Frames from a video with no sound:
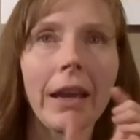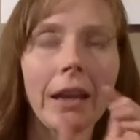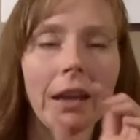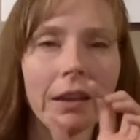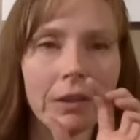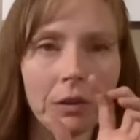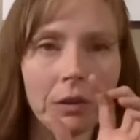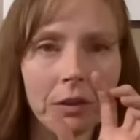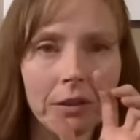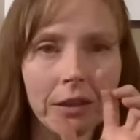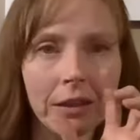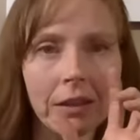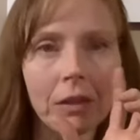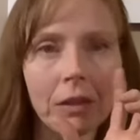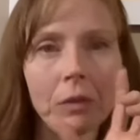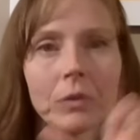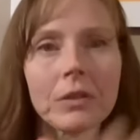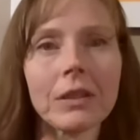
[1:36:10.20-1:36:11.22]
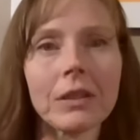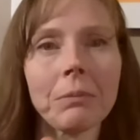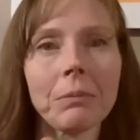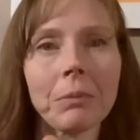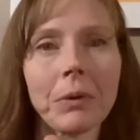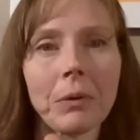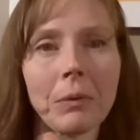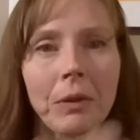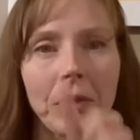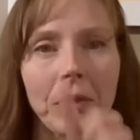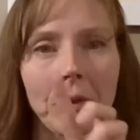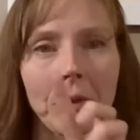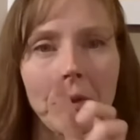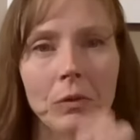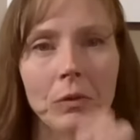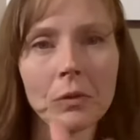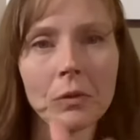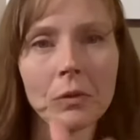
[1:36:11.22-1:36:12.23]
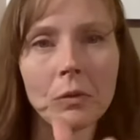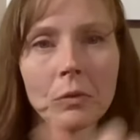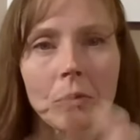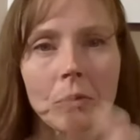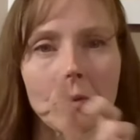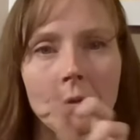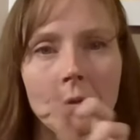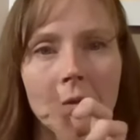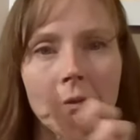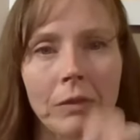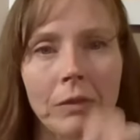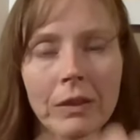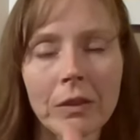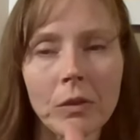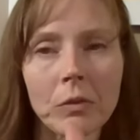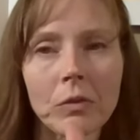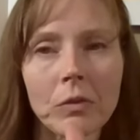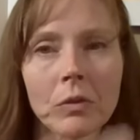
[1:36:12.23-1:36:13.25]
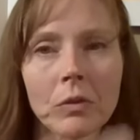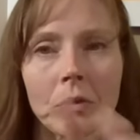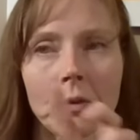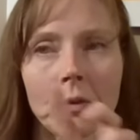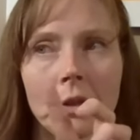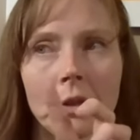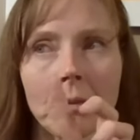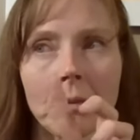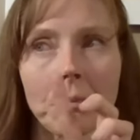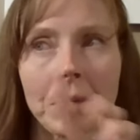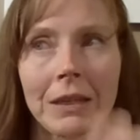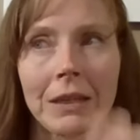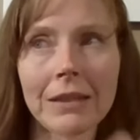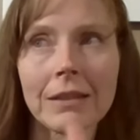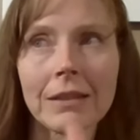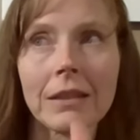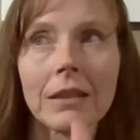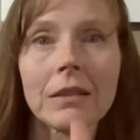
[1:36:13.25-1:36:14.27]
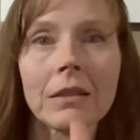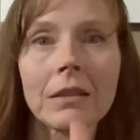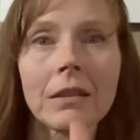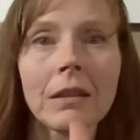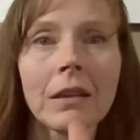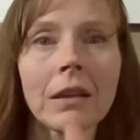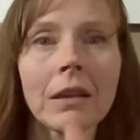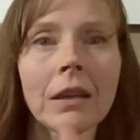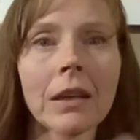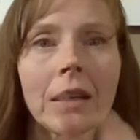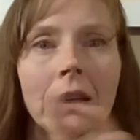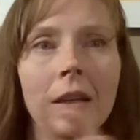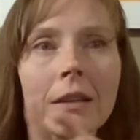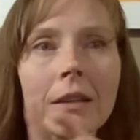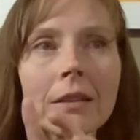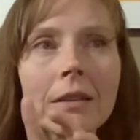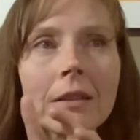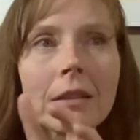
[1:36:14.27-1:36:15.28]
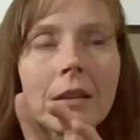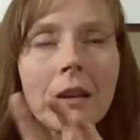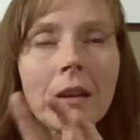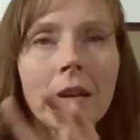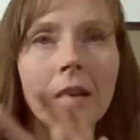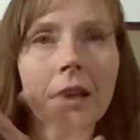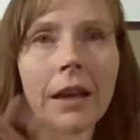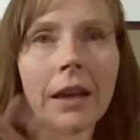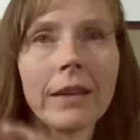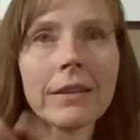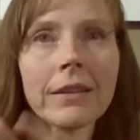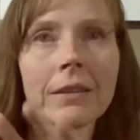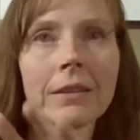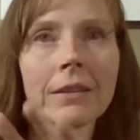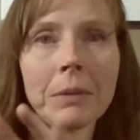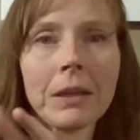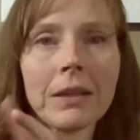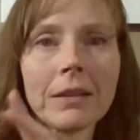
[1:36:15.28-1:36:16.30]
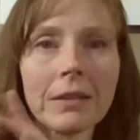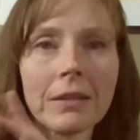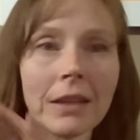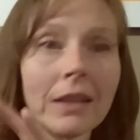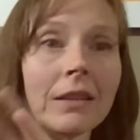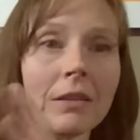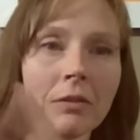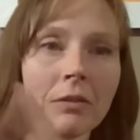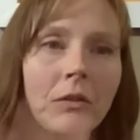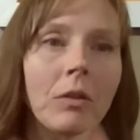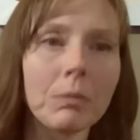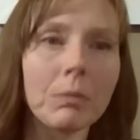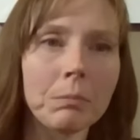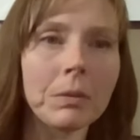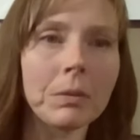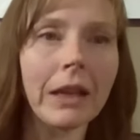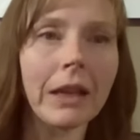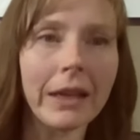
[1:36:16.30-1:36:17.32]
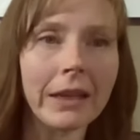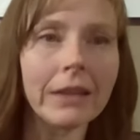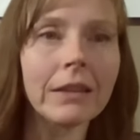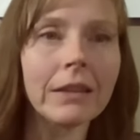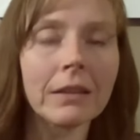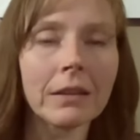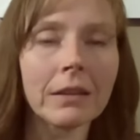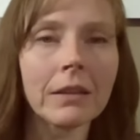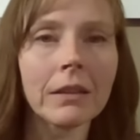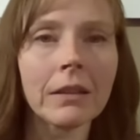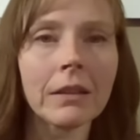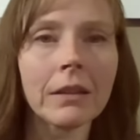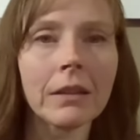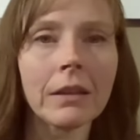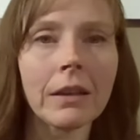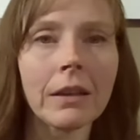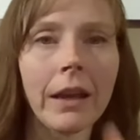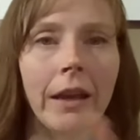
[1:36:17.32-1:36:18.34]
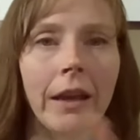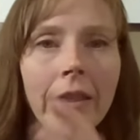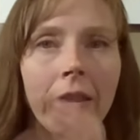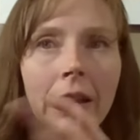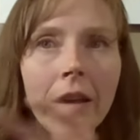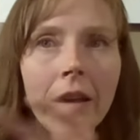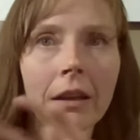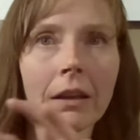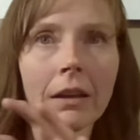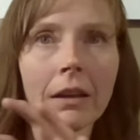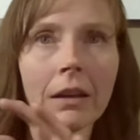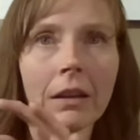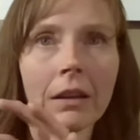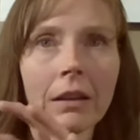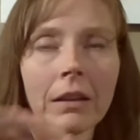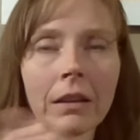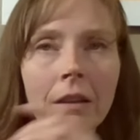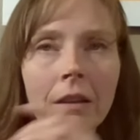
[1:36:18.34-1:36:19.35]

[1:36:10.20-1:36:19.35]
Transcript: and I notice I can go deeper with those two with those two pieces because SSP is is a form of play. And then